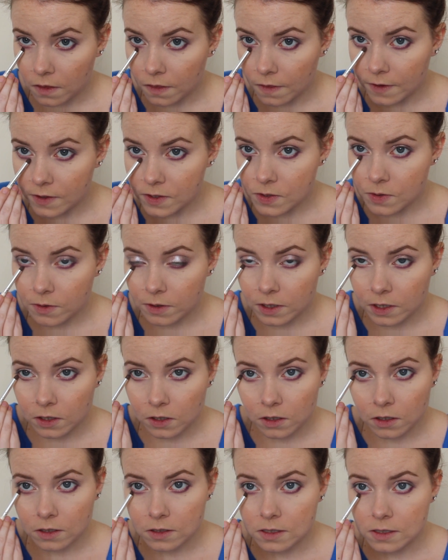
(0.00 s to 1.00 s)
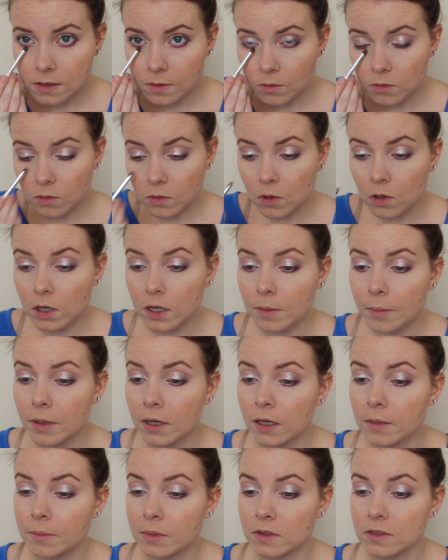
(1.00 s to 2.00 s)
This one looks more
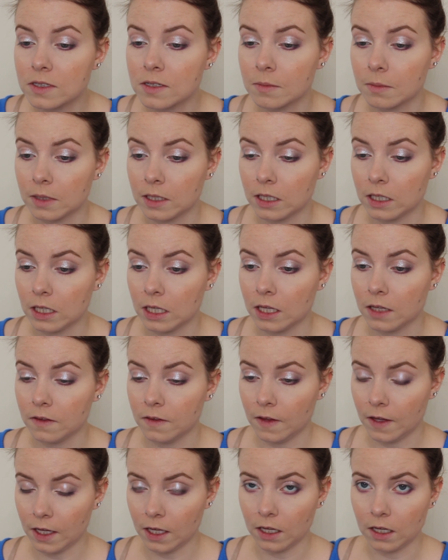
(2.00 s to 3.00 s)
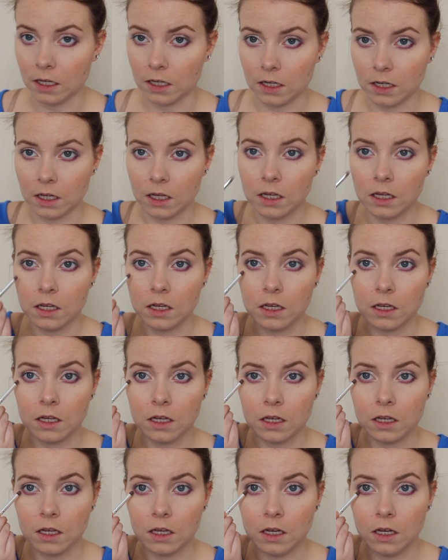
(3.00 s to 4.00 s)
purple to me than
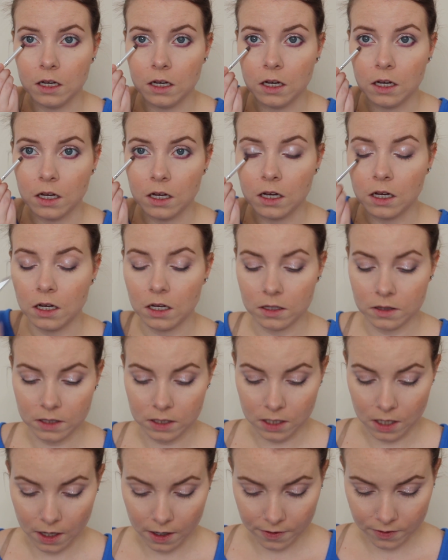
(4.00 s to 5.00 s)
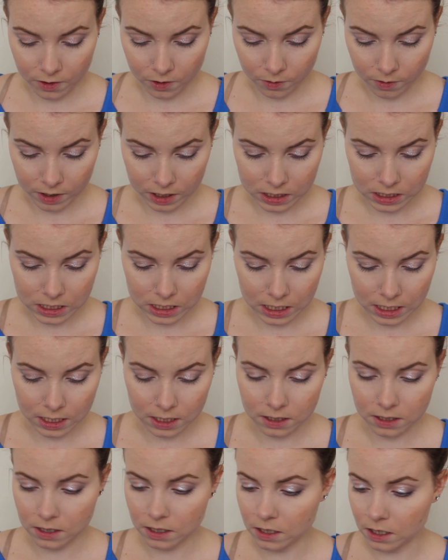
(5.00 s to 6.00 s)
the other one
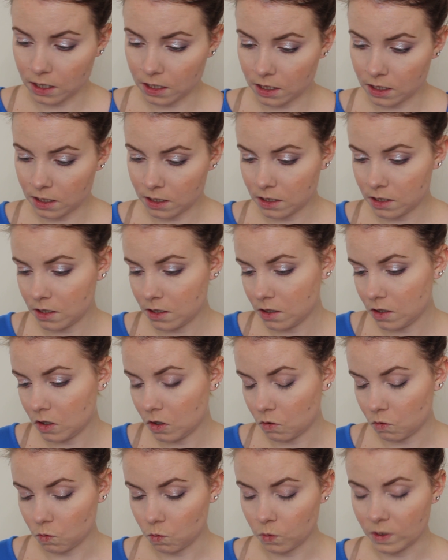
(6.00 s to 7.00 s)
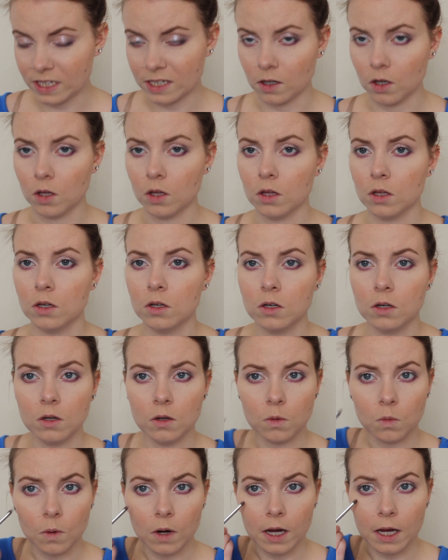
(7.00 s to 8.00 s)
did, the Whittle
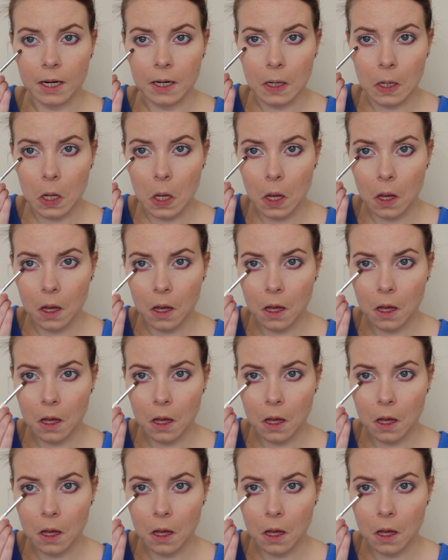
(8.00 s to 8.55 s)
one.